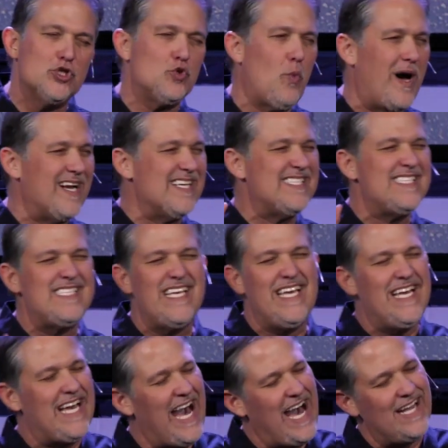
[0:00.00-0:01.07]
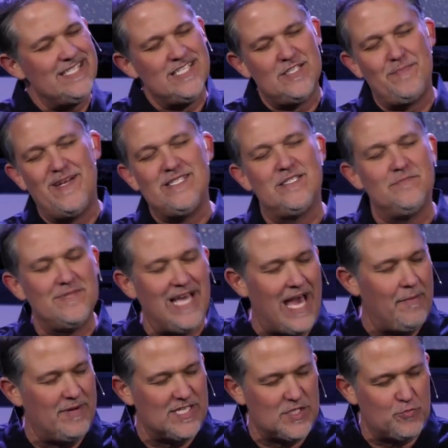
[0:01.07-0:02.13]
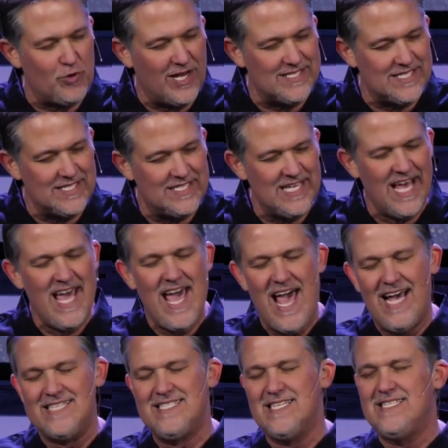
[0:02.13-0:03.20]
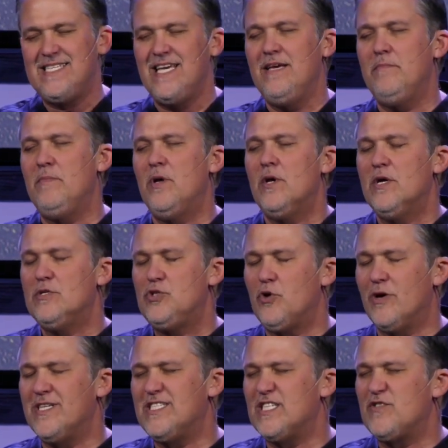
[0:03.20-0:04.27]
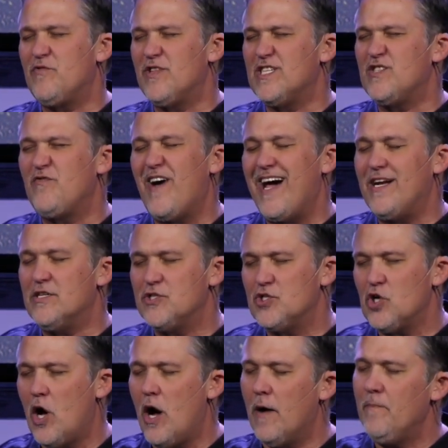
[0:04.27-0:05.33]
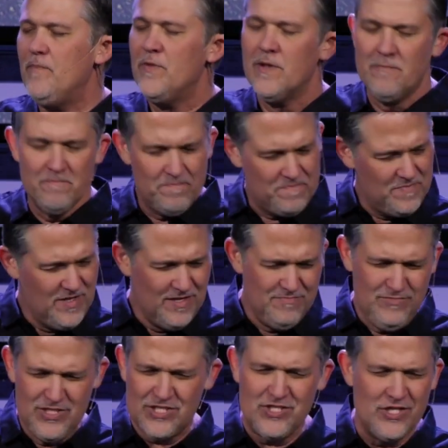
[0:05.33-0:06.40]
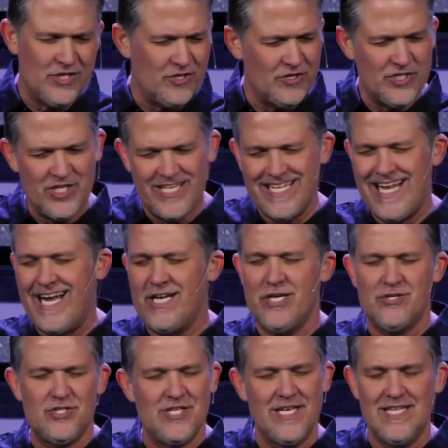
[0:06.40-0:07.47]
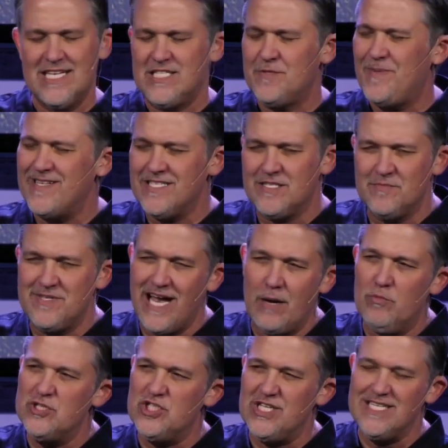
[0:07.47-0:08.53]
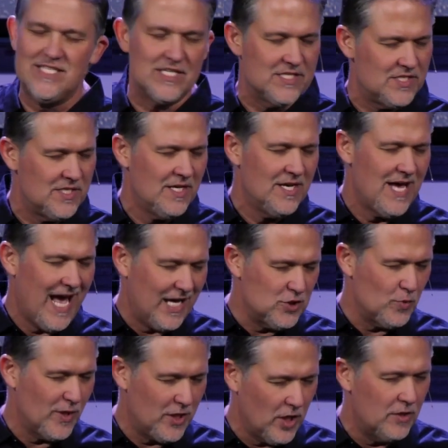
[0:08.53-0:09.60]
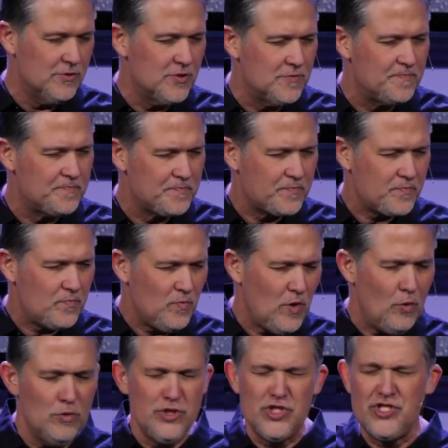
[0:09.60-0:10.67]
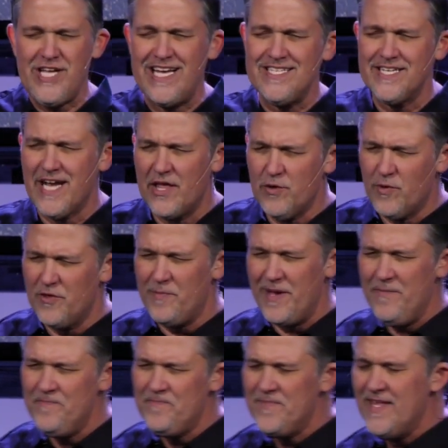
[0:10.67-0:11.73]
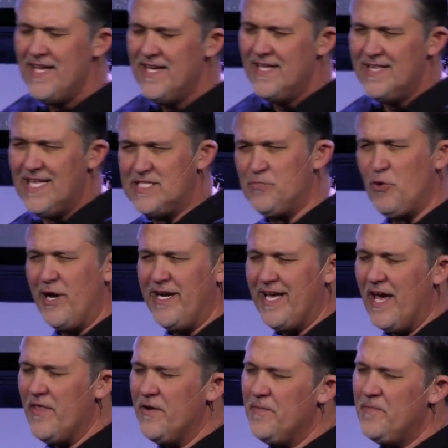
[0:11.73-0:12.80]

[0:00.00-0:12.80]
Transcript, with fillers: want to seek God and spend some time in His presence as the team joins us for this final song. Just encourage you get out of your seat. Let's spend some time with Jesus as we close. Would you stand together with me? Let's pray together.